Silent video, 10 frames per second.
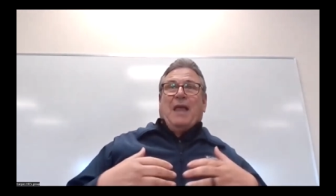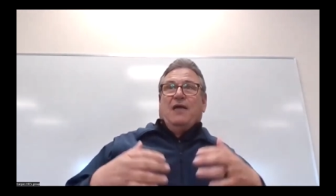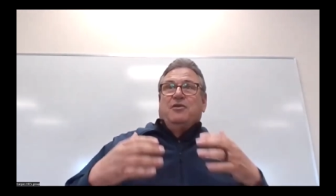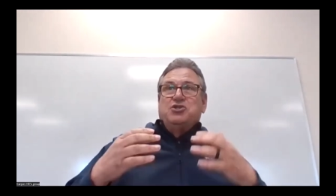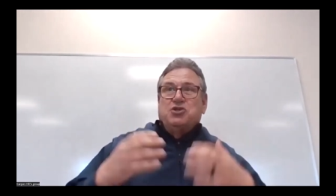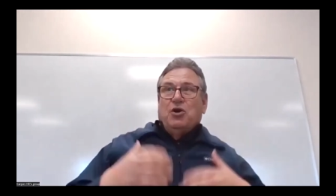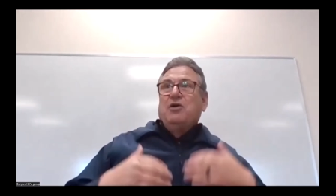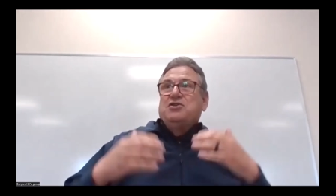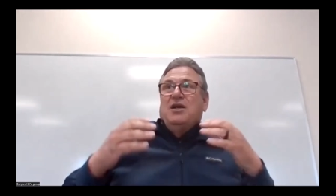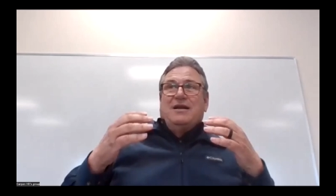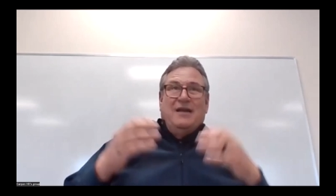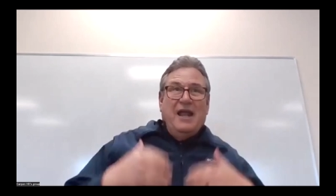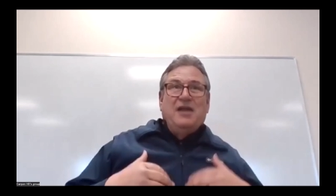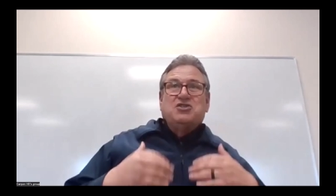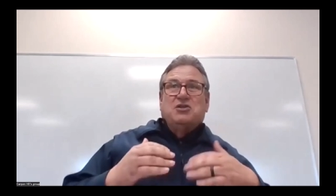And the church
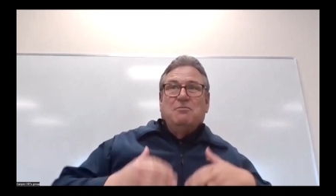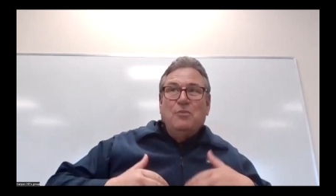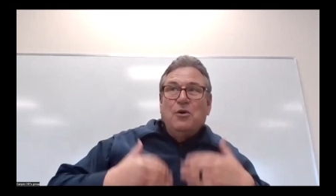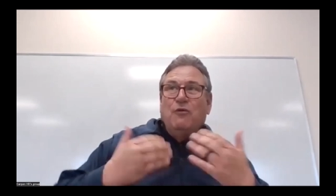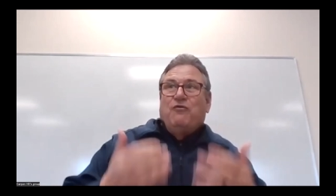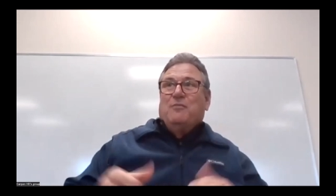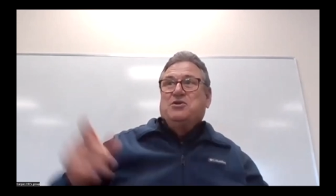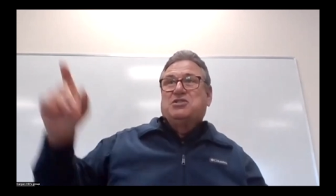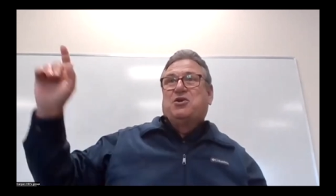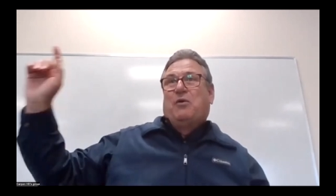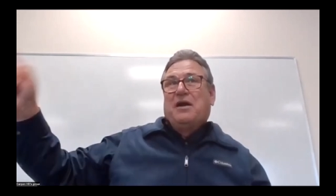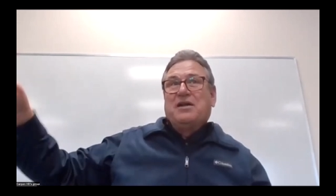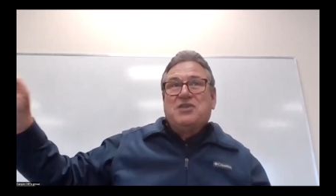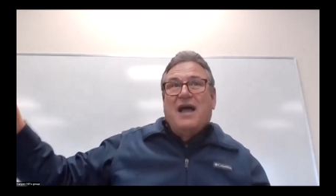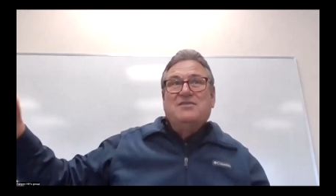needs to move from just
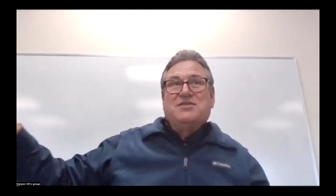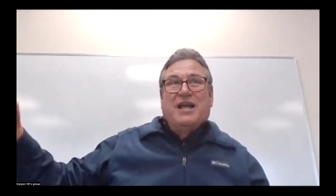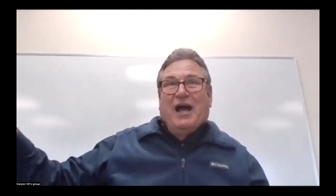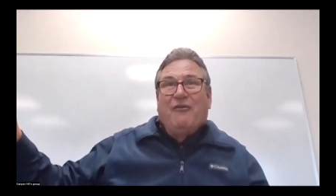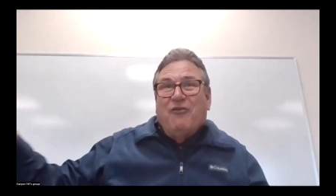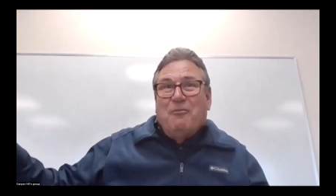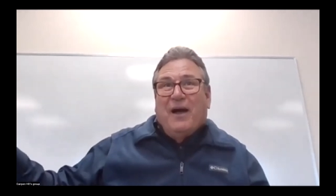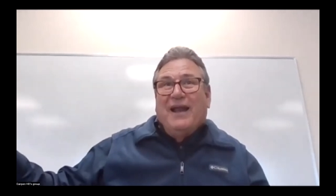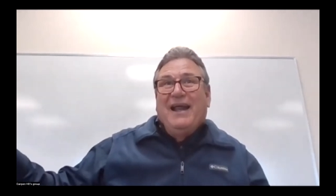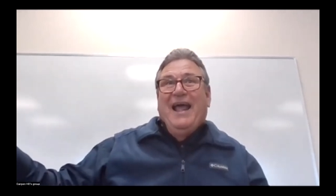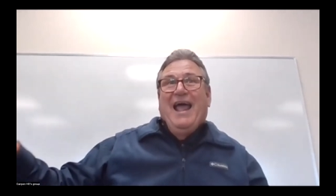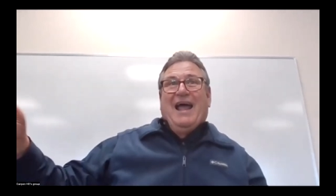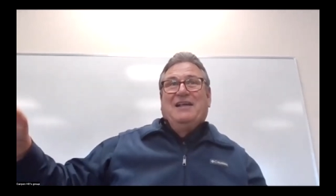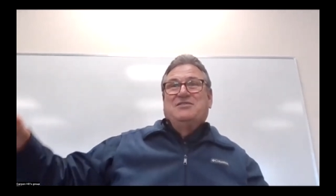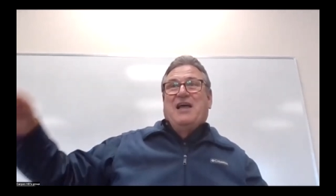criticizing government
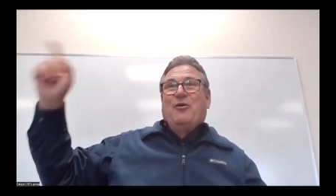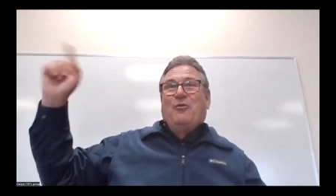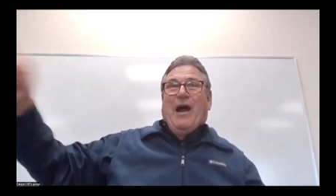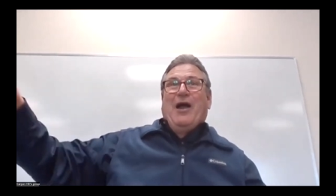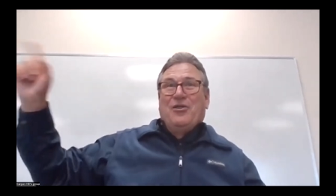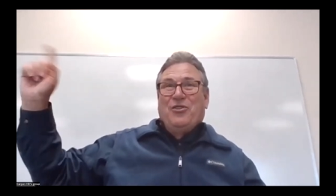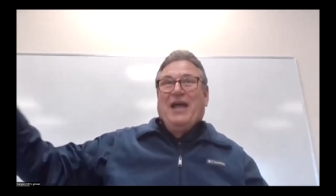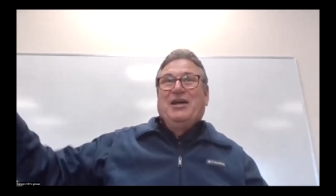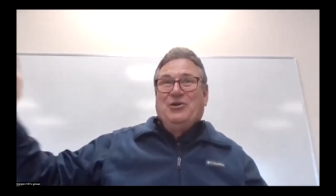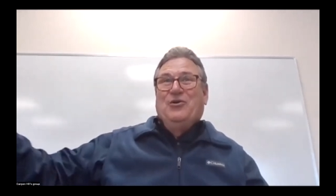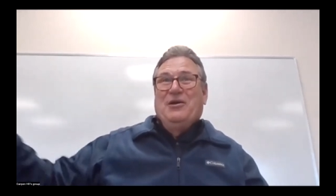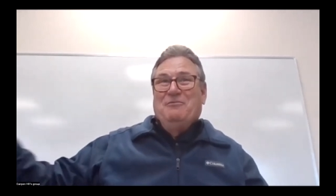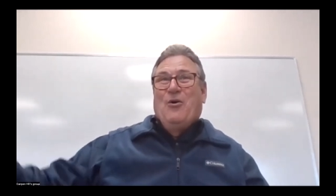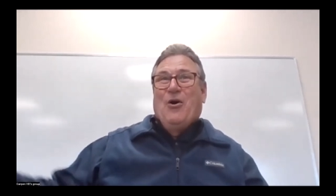and saying, why aren't they doing